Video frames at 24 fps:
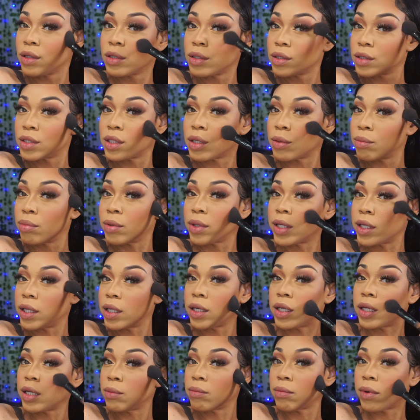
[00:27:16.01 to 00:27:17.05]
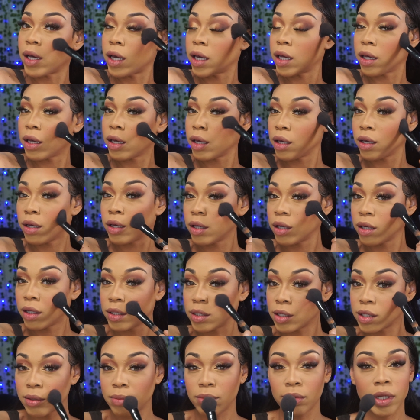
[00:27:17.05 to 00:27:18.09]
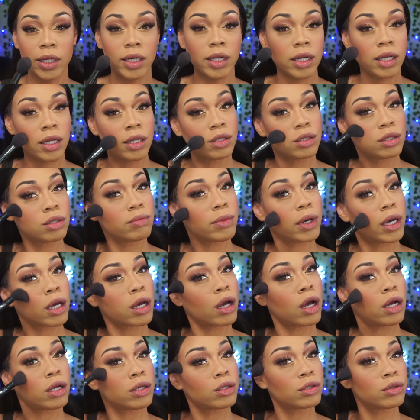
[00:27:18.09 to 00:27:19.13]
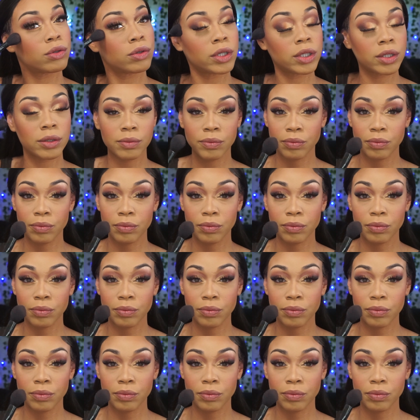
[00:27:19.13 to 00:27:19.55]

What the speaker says: to blend it into my contour.